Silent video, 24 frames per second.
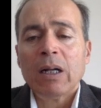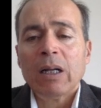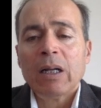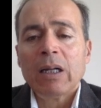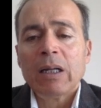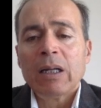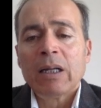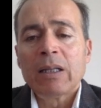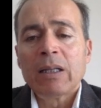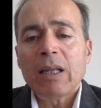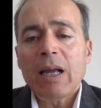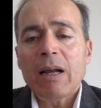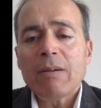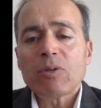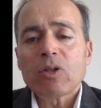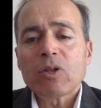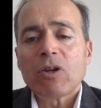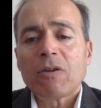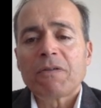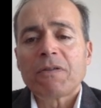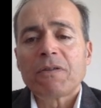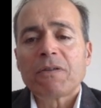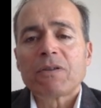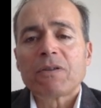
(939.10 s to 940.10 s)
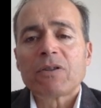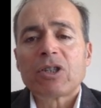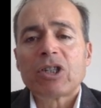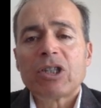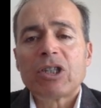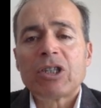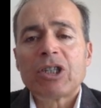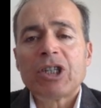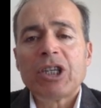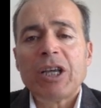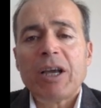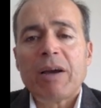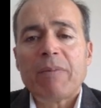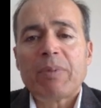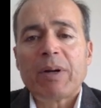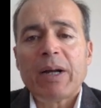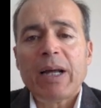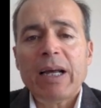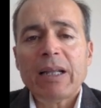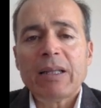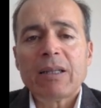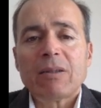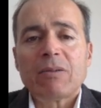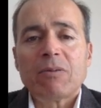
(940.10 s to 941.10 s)
In terms of chia
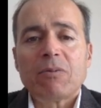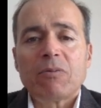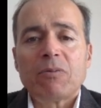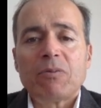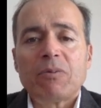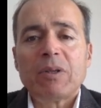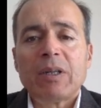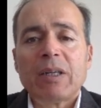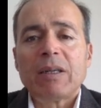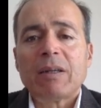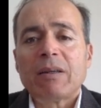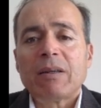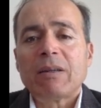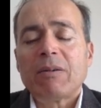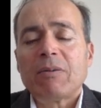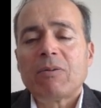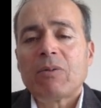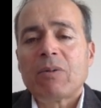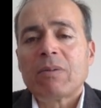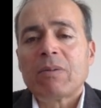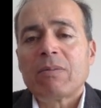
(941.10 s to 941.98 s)
bread, we